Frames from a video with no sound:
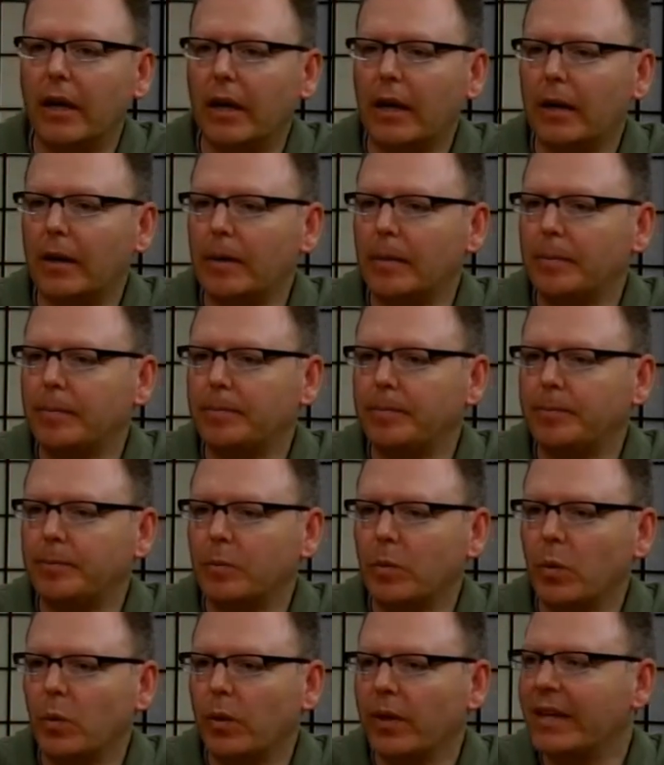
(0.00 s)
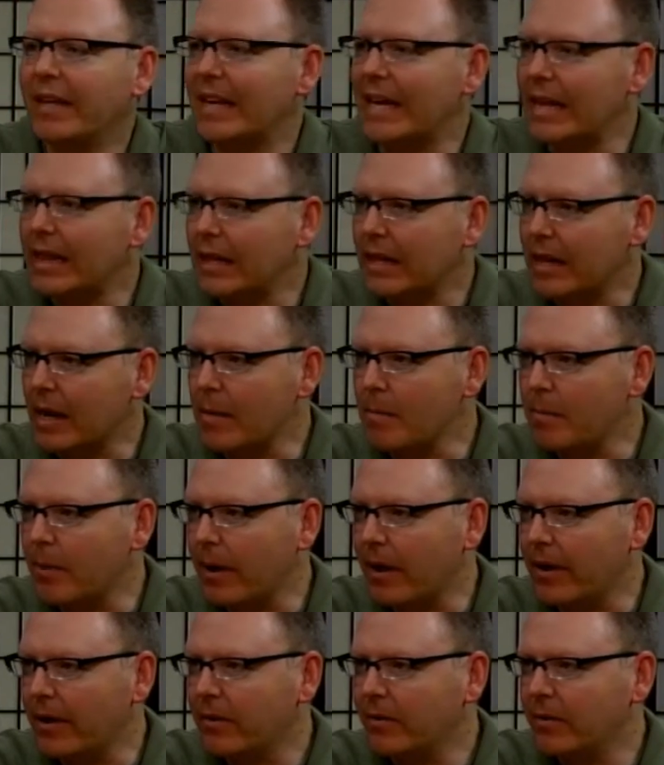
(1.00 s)
We're in the Inland
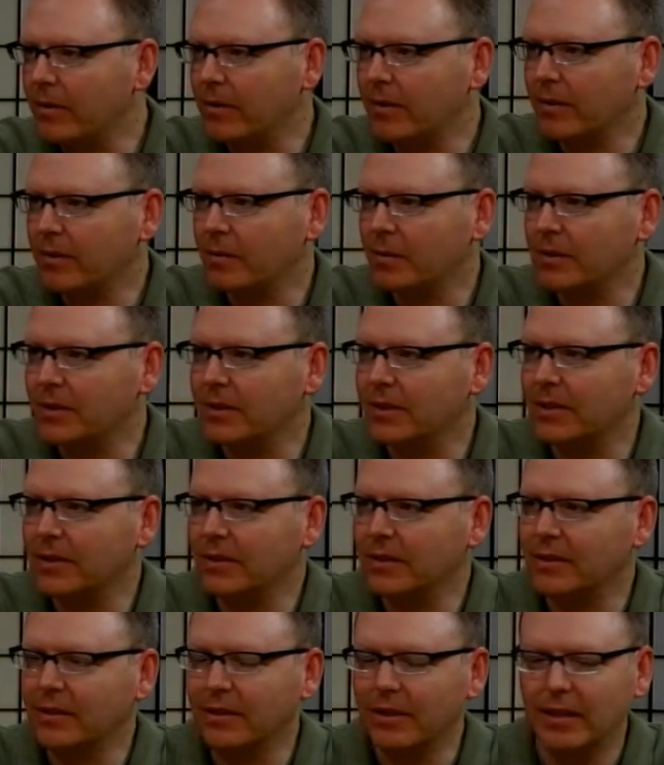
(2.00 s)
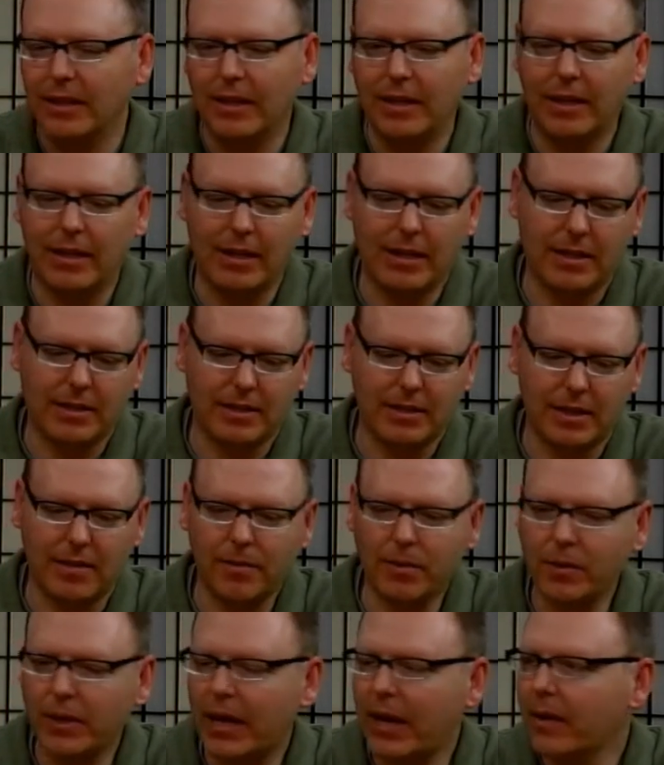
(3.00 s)
Empire, which is
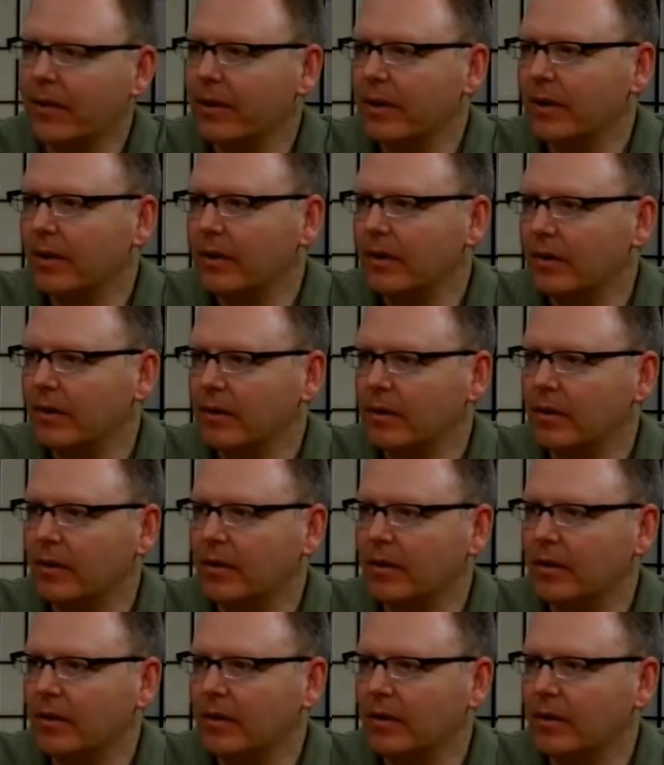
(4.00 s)
several county